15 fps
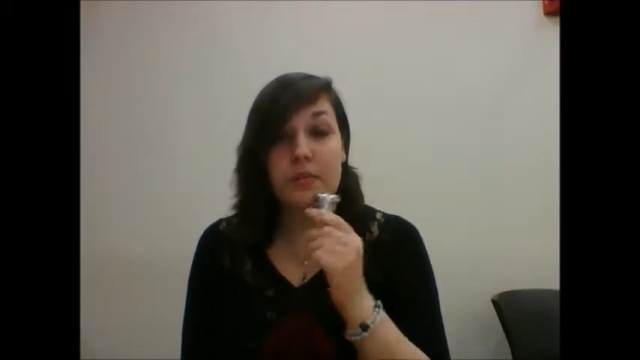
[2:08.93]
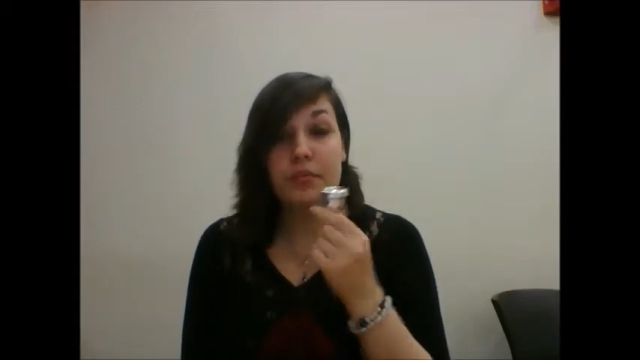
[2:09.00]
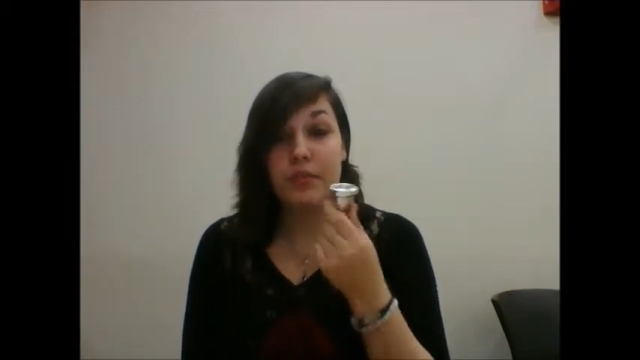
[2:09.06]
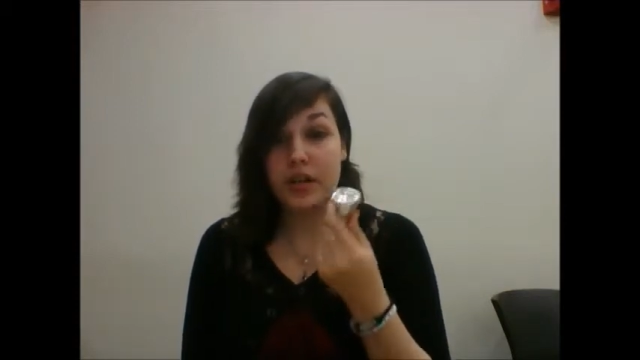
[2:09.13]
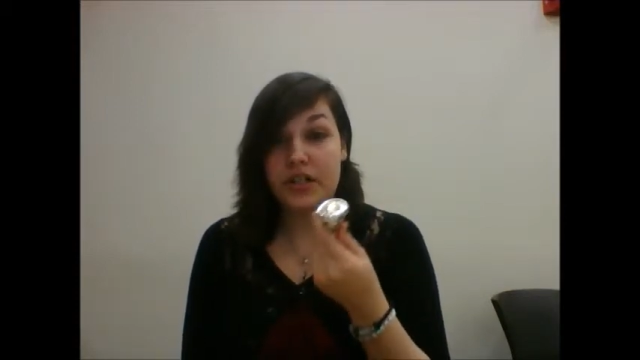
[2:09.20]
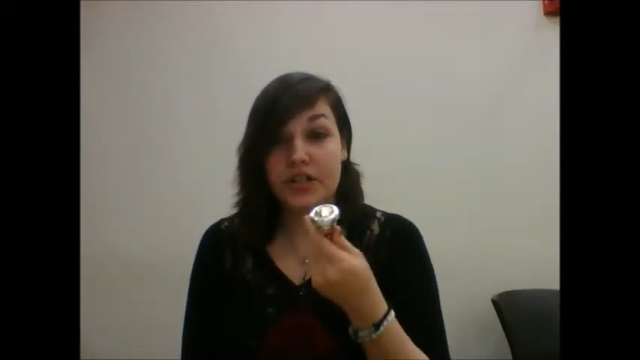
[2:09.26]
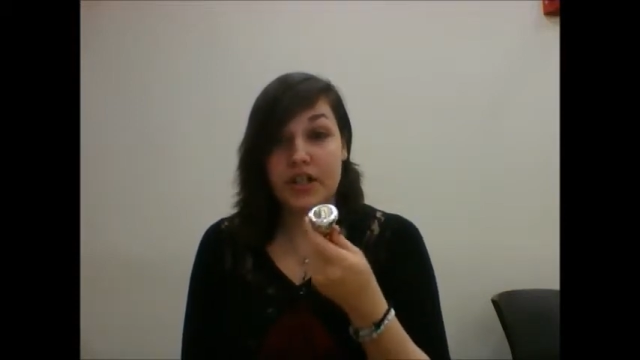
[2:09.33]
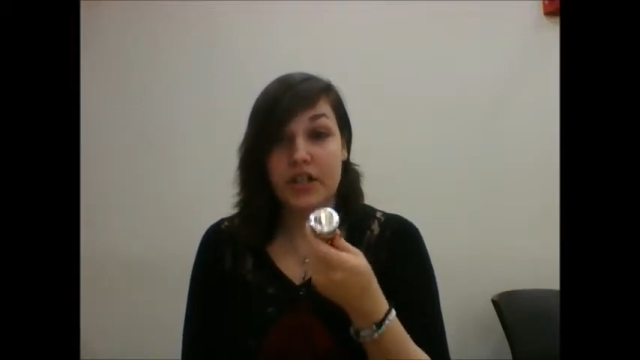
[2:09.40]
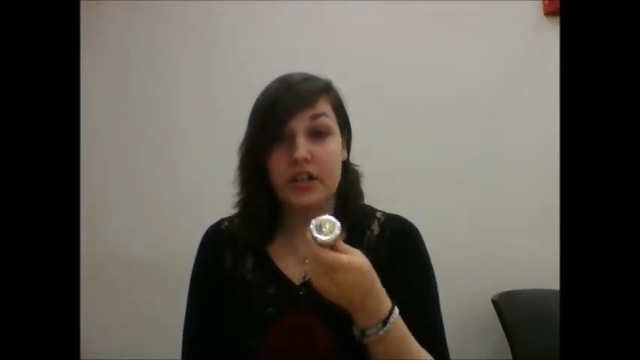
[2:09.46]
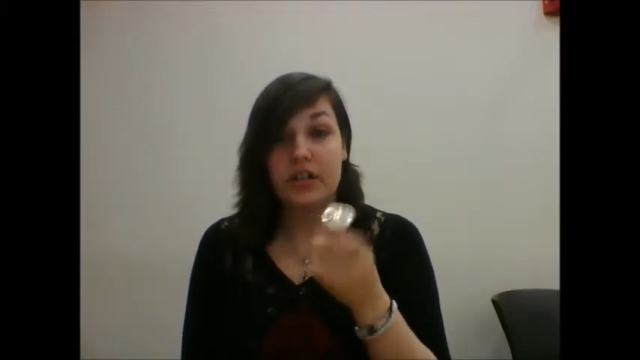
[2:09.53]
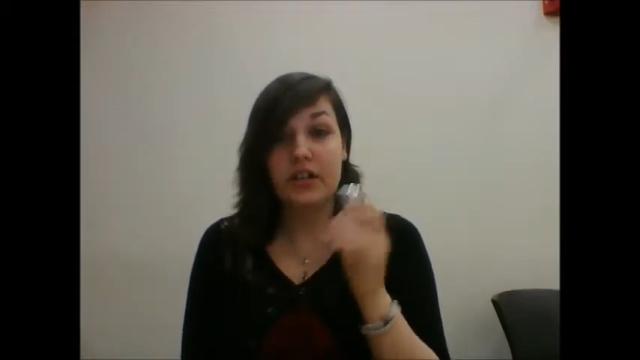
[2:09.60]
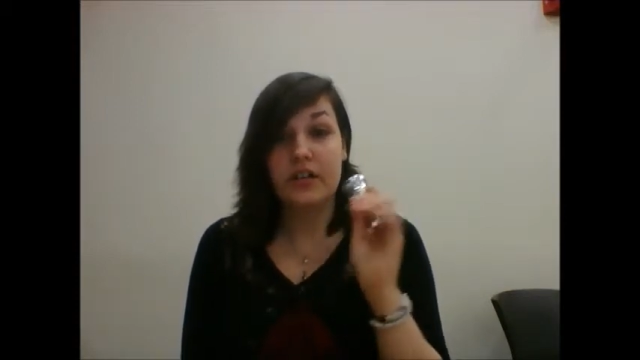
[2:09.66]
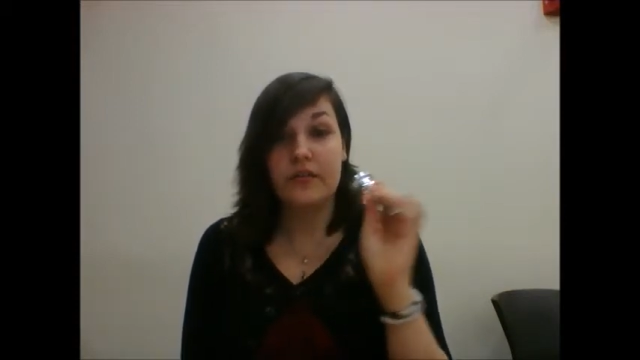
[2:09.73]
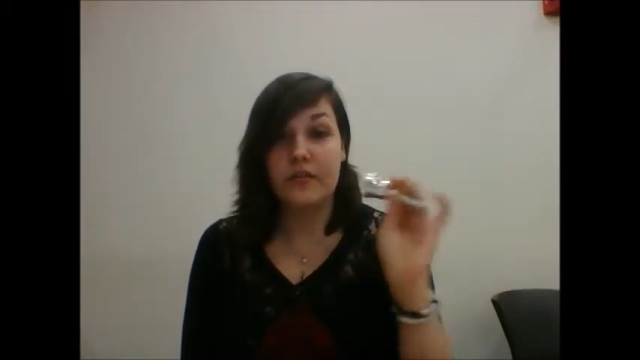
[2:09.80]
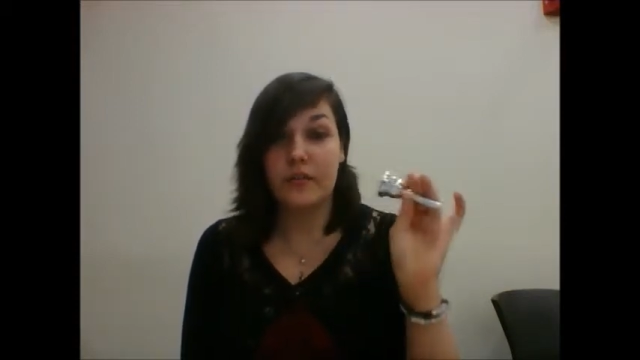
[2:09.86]
pressure
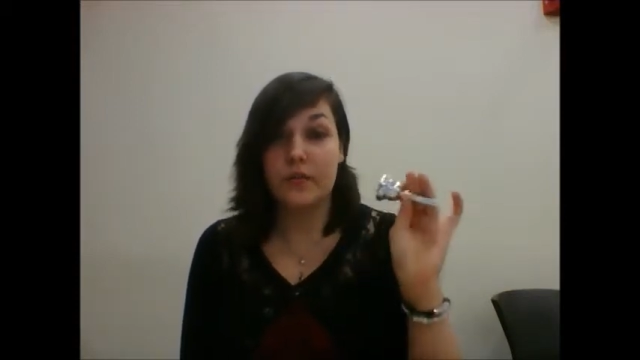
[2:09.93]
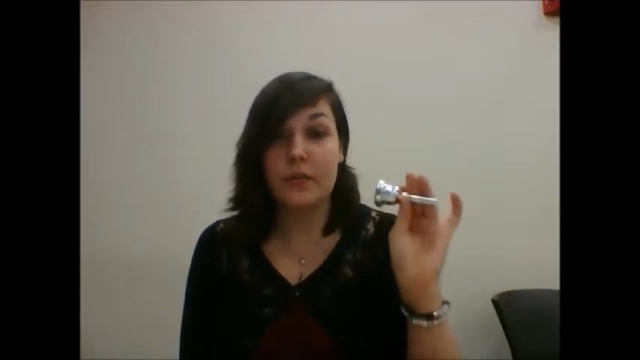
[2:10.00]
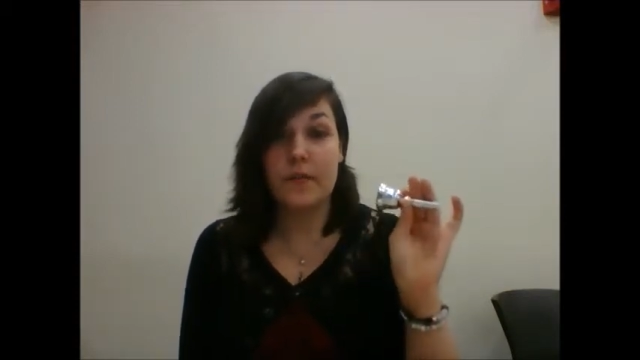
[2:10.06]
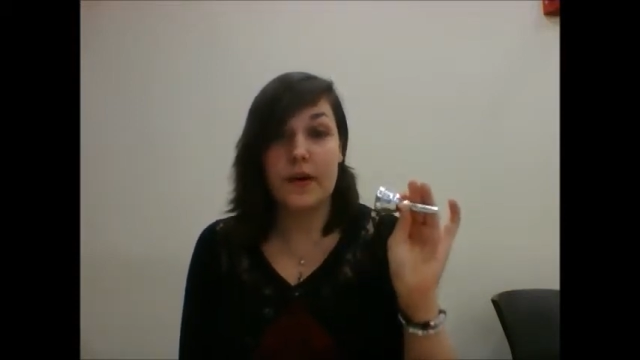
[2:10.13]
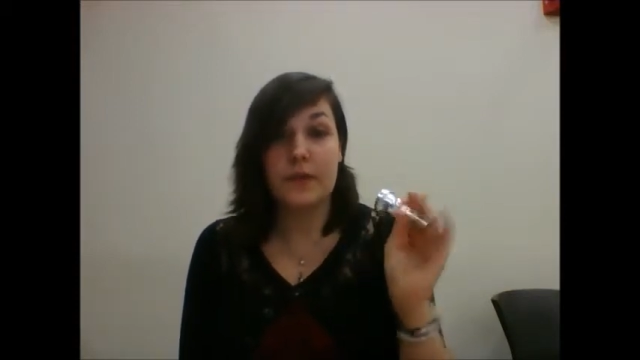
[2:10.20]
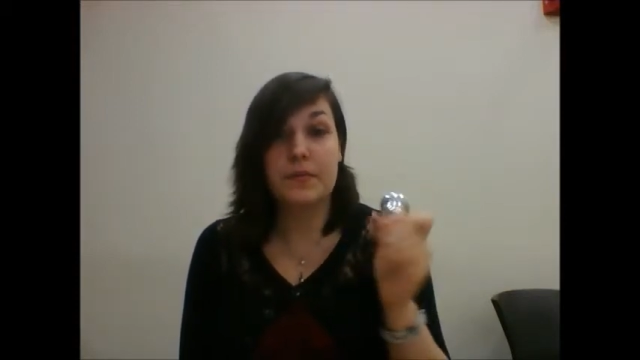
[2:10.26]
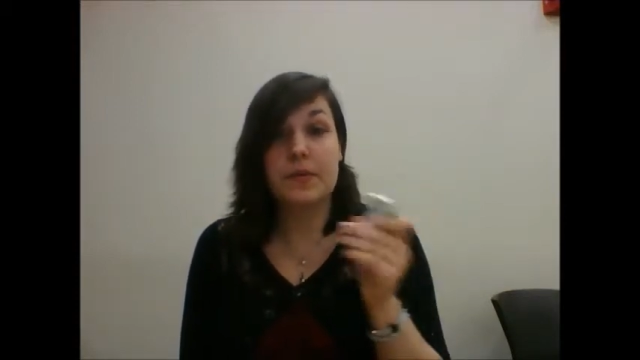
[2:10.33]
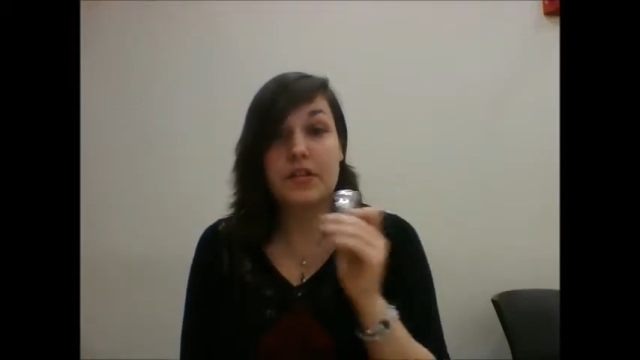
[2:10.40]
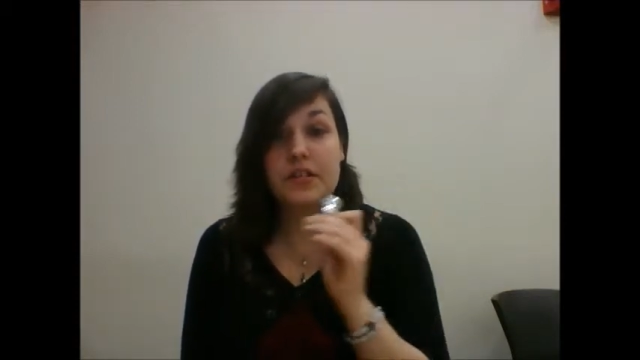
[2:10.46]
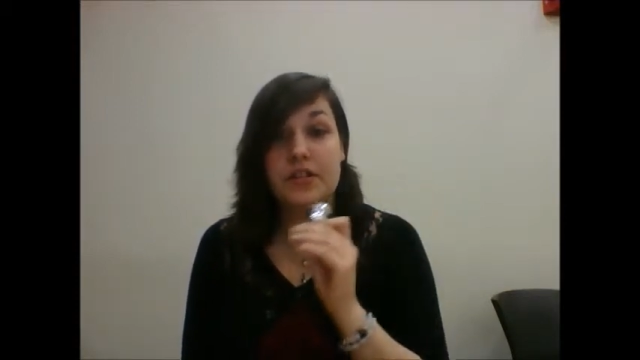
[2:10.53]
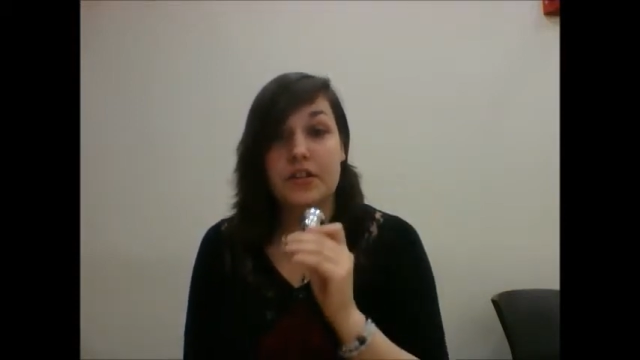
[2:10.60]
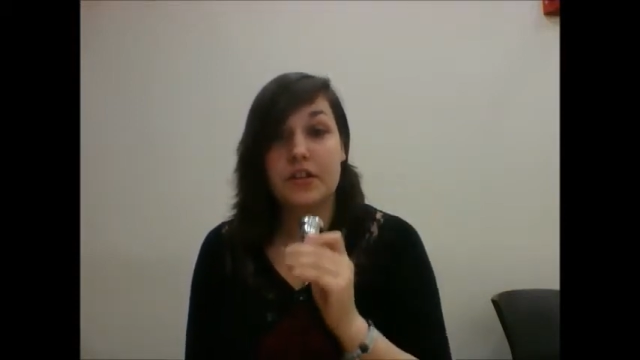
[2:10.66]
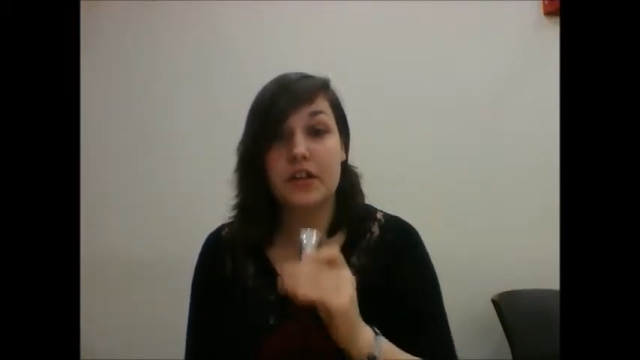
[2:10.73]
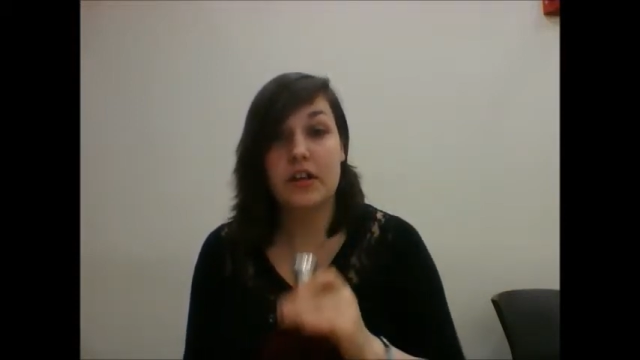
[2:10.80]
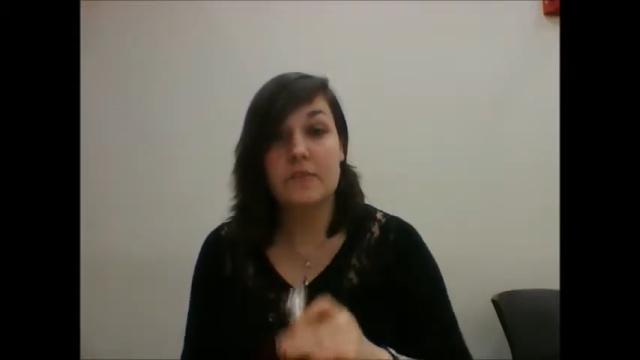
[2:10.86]
from the mouthpiece
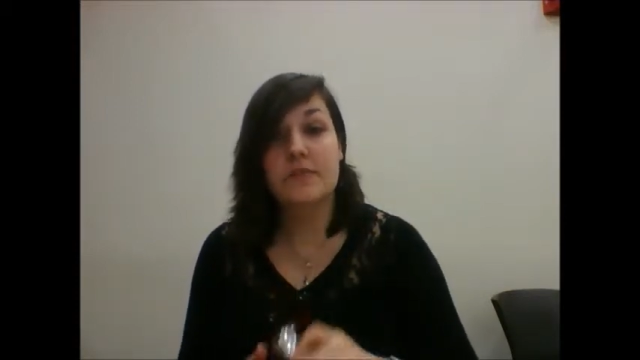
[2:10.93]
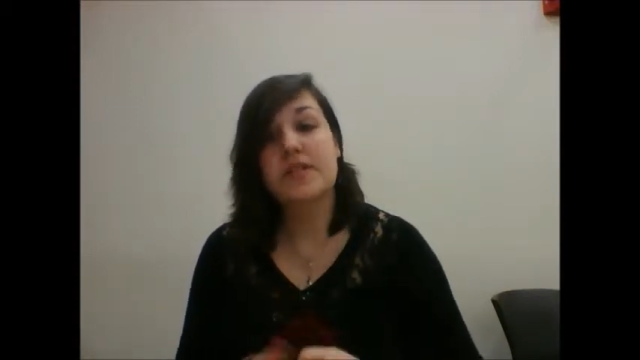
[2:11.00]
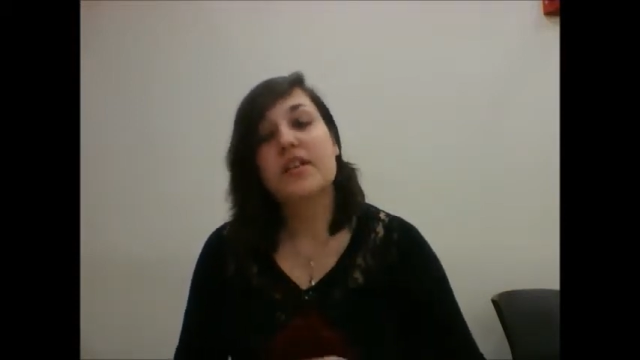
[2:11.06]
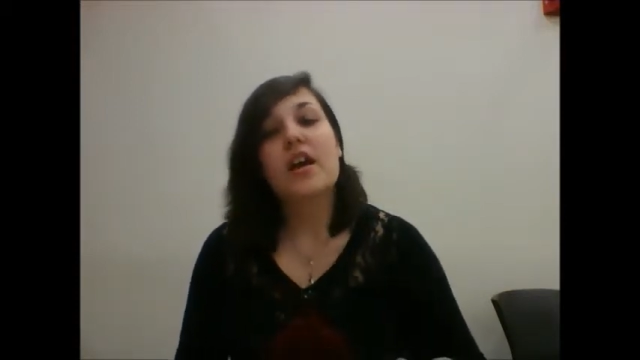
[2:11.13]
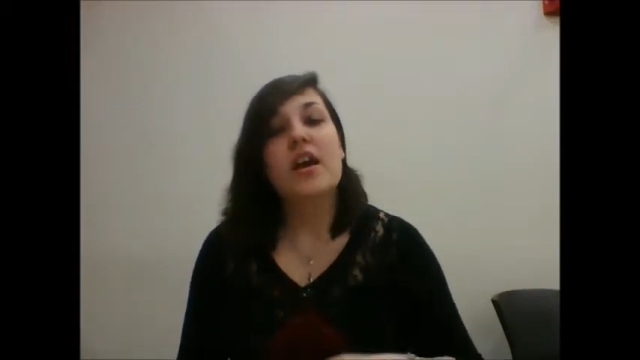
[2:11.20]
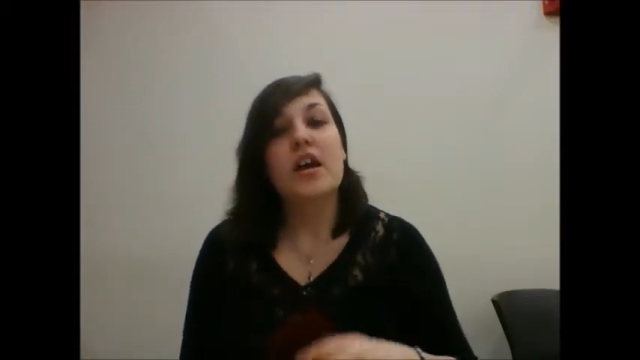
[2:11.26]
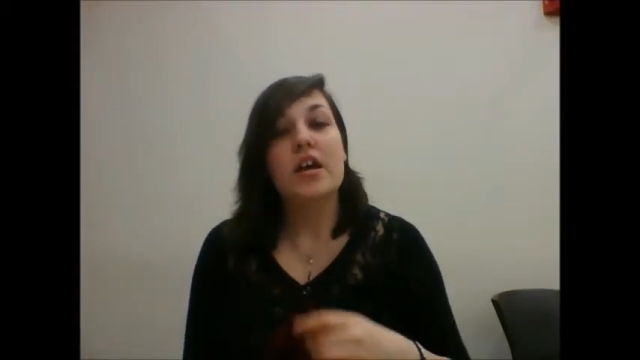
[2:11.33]
to your lips.